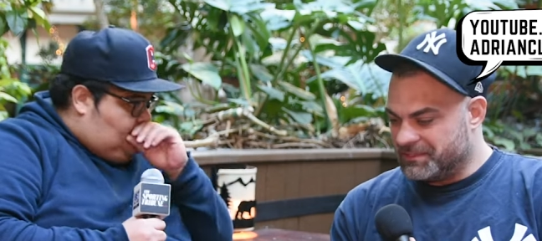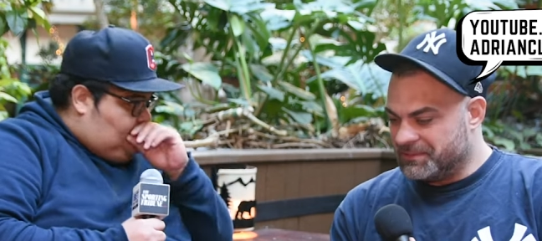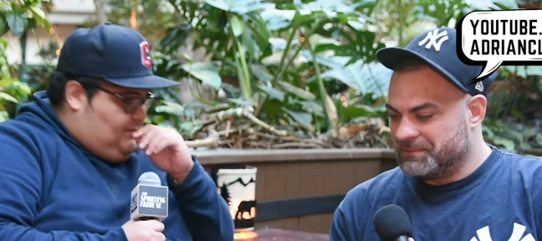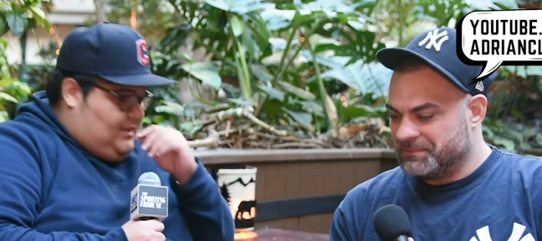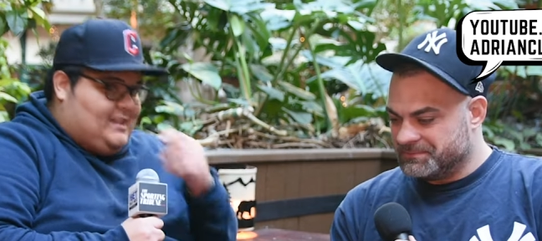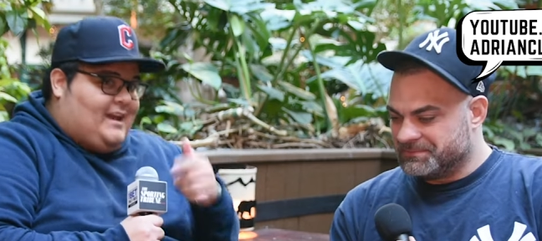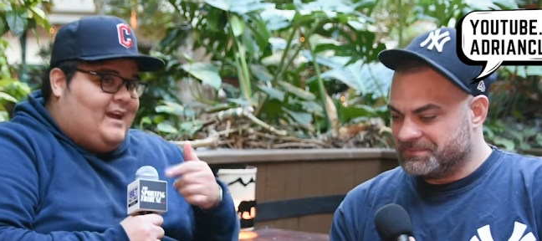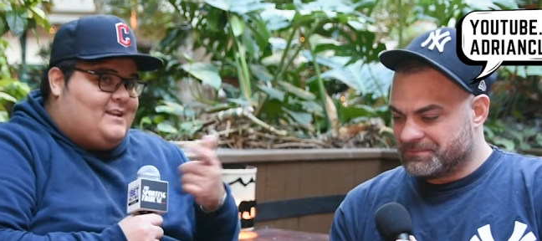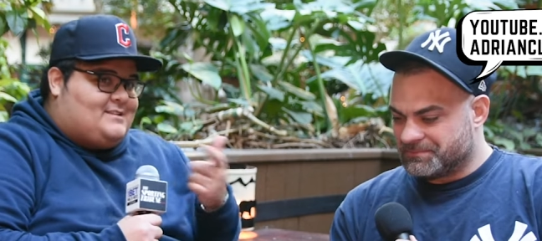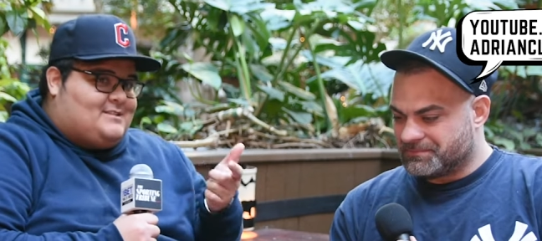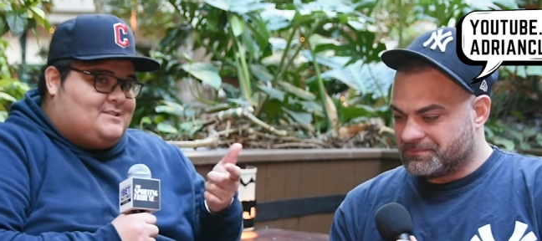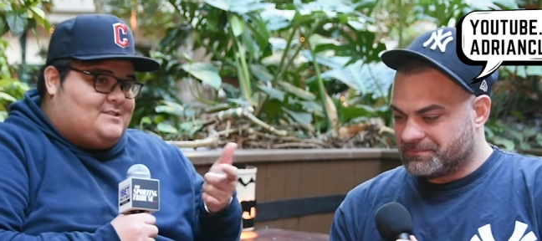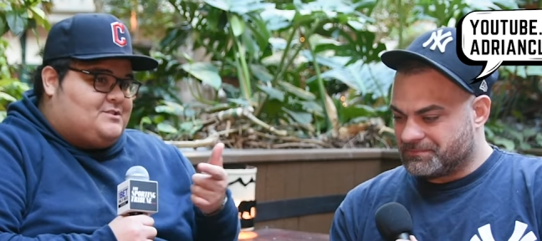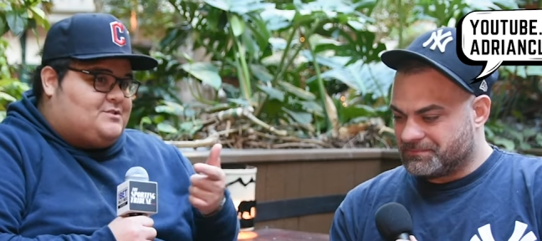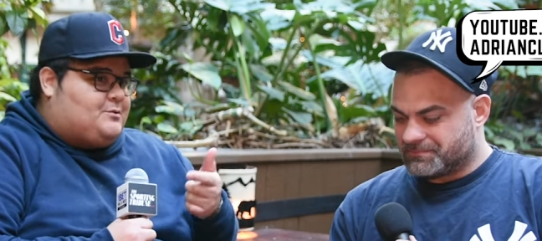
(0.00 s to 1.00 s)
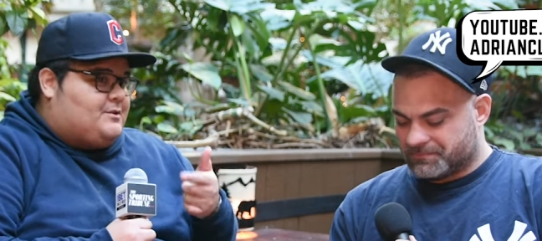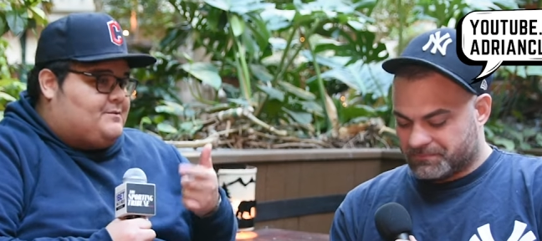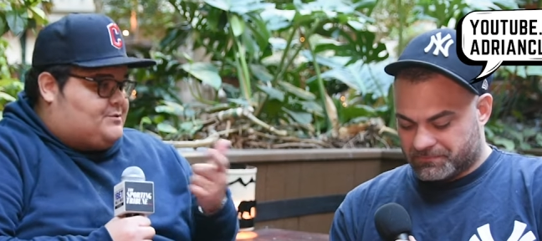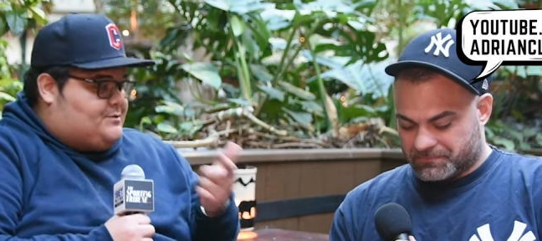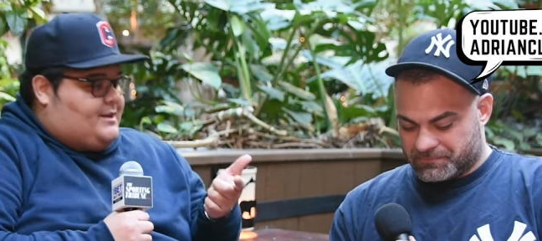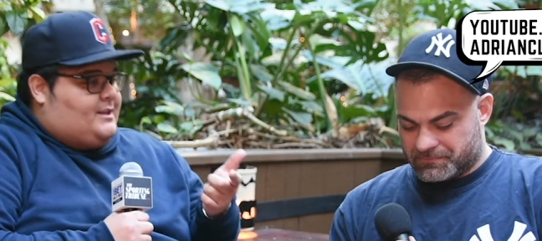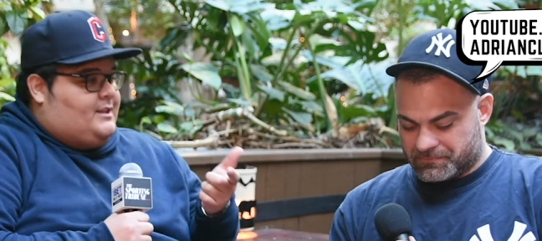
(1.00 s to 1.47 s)
Speaker 1: And I asked this to Swerve
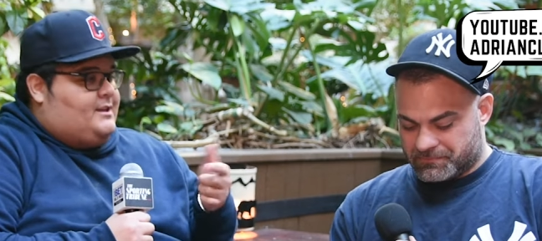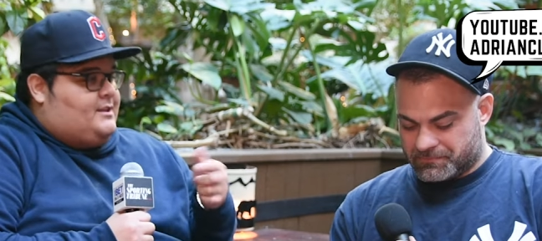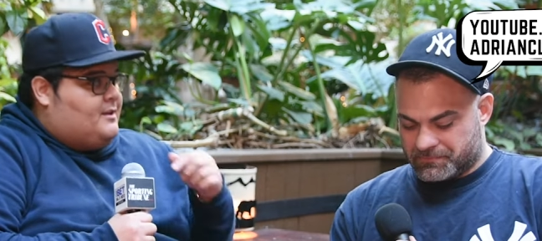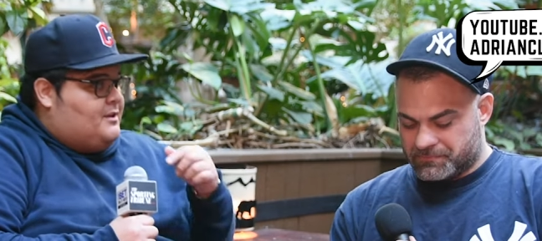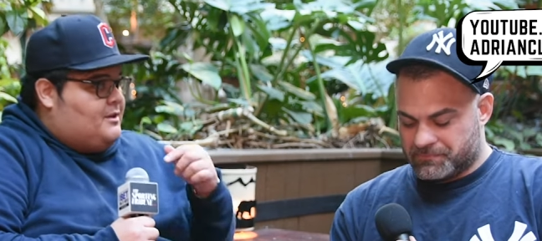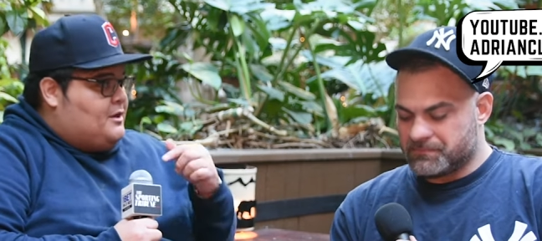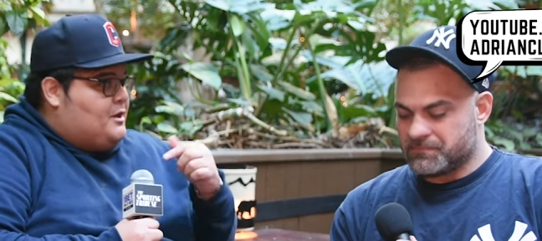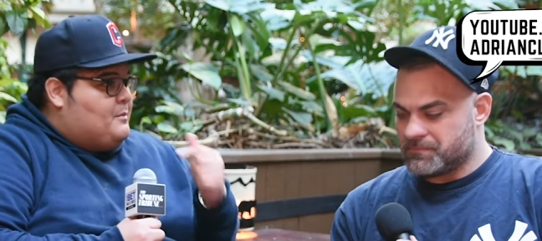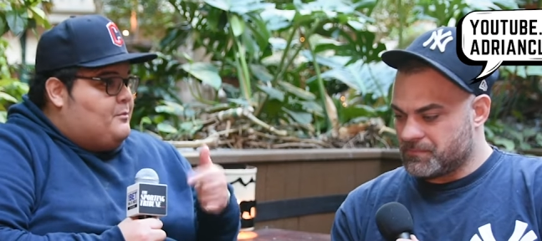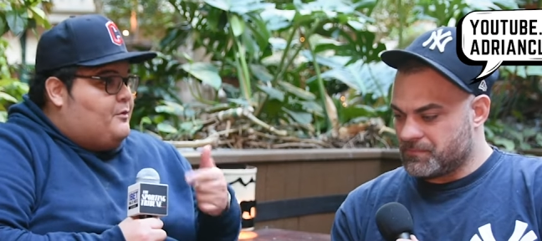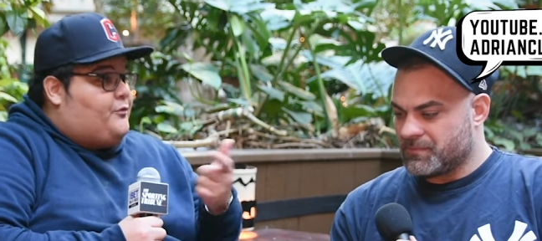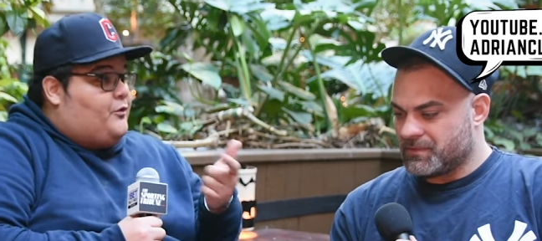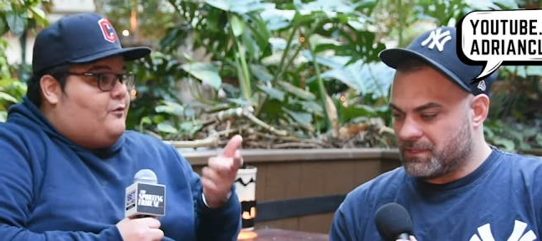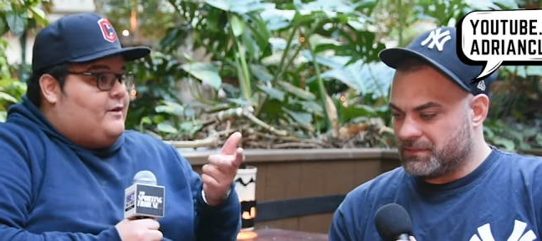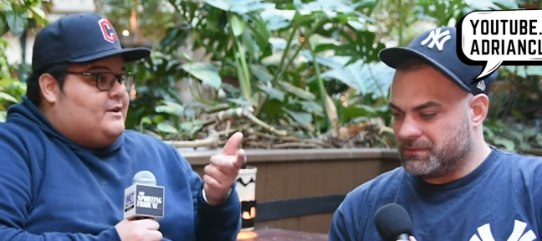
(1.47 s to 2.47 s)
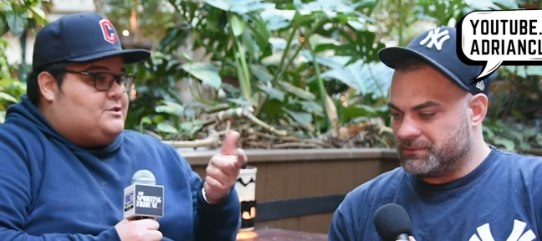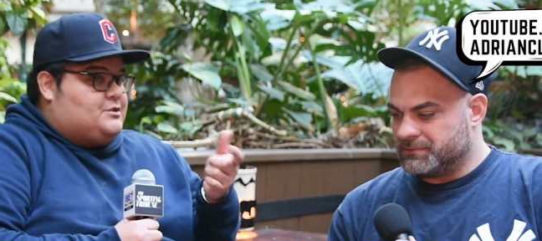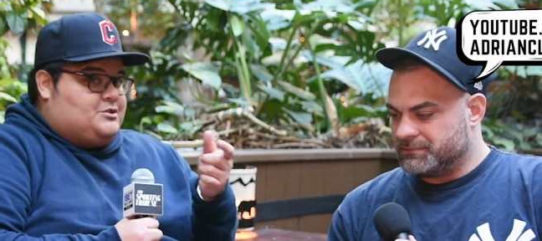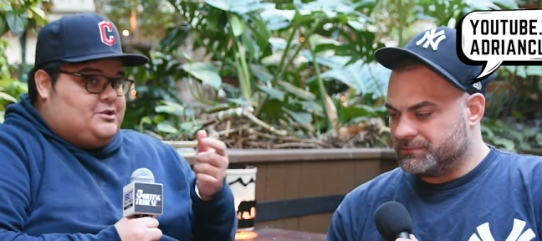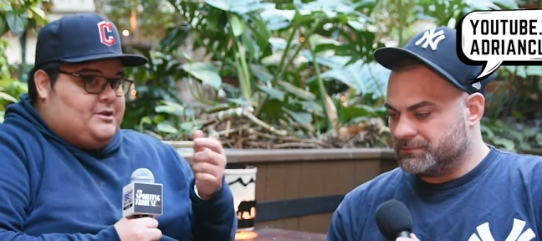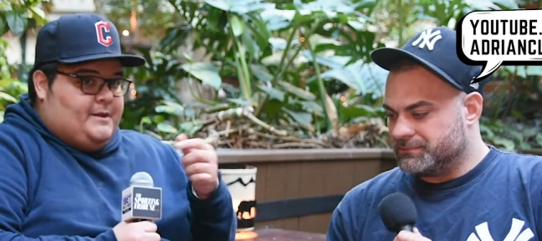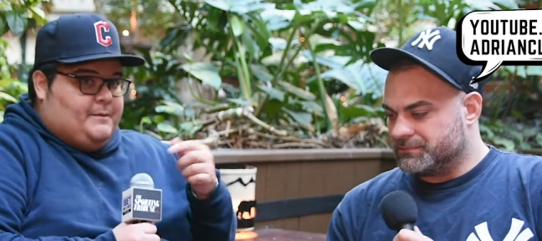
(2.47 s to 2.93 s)
Strickland before
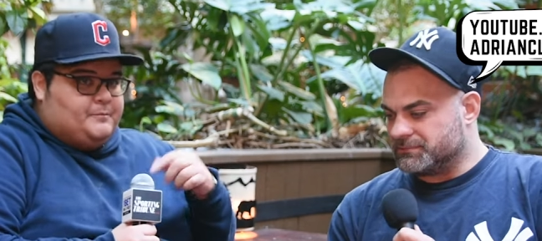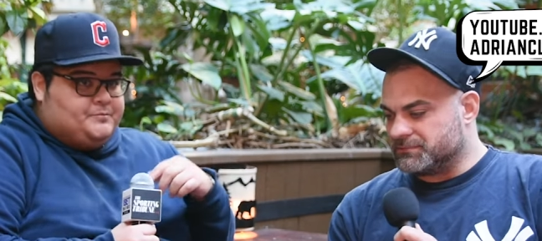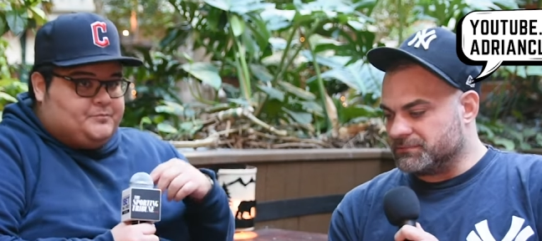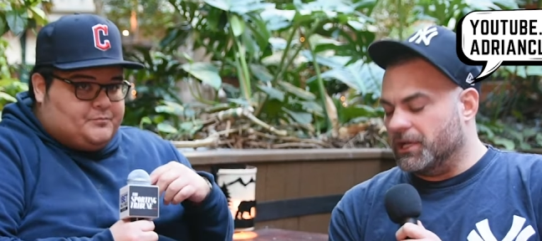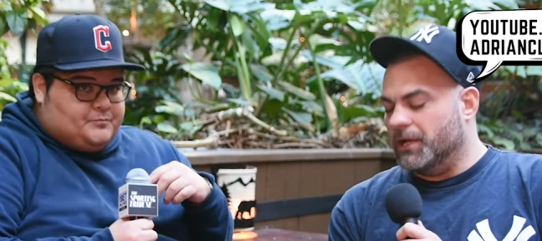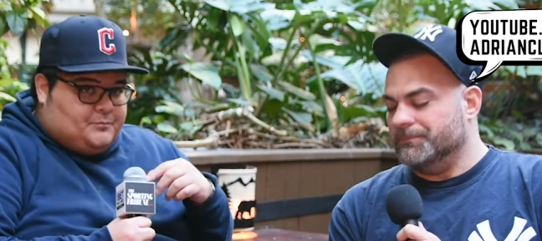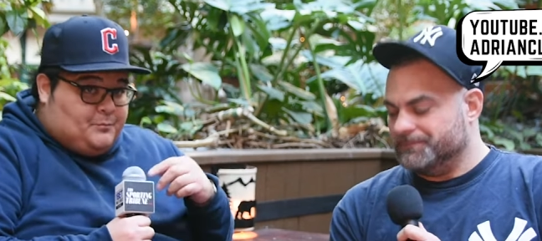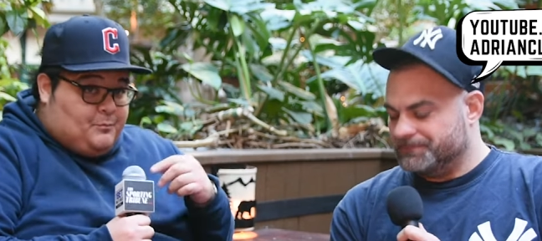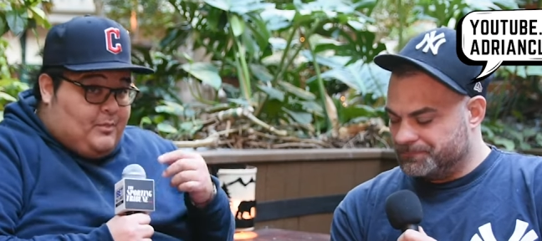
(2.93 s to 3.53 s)
WrestleDream. Yep.